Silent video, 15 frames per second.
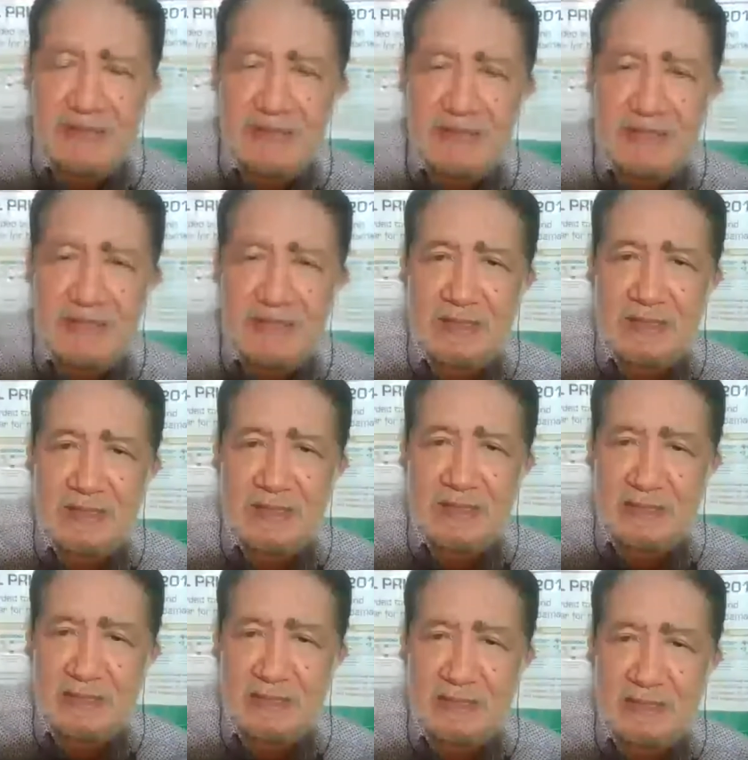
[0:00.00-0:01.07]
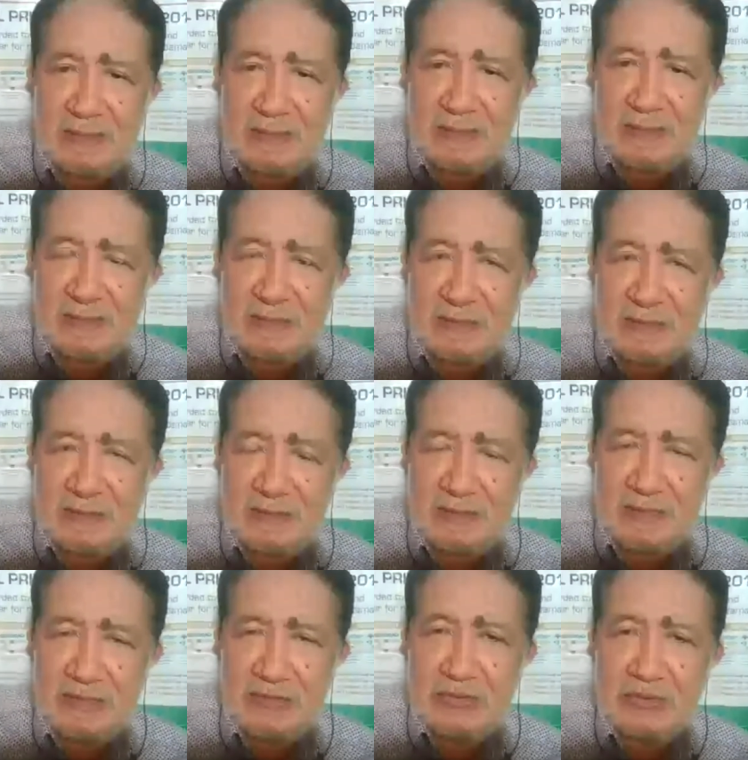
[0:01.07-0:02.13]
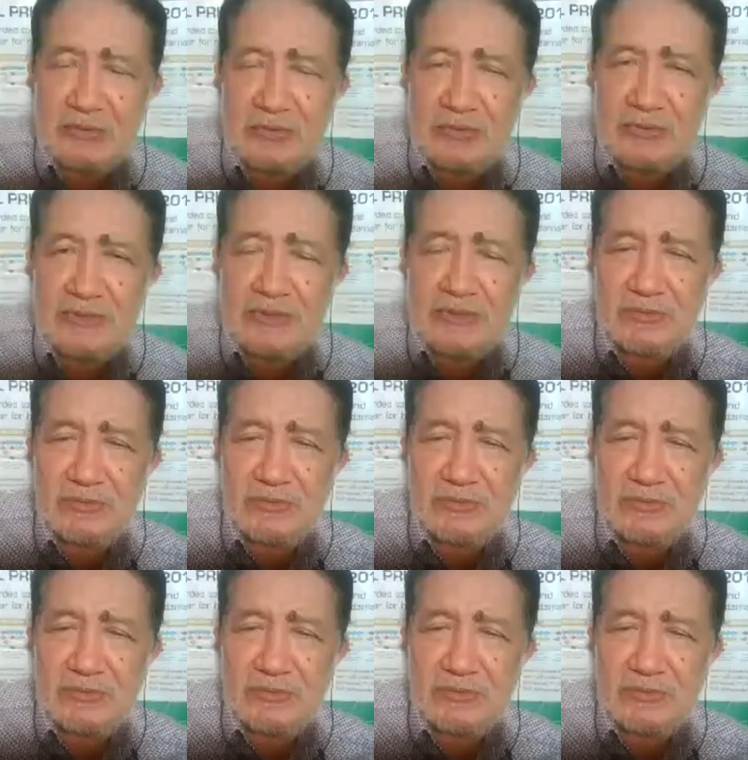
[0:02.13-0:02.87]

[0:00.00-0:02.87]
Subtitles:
and then it can be introduced to